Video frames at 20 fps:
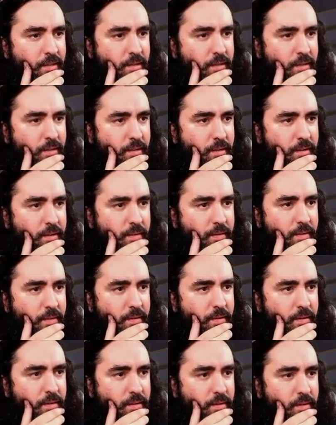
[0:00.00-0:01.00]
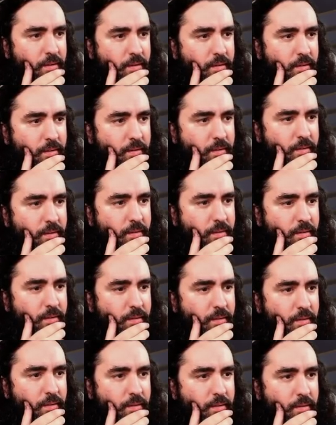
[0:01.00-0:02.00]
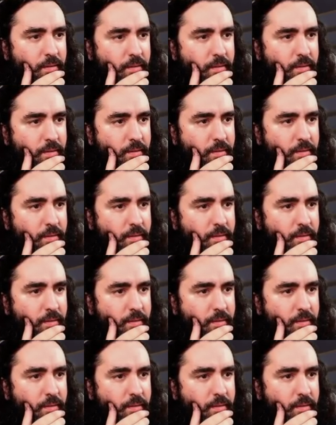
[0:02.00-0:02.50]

Nobody speaks.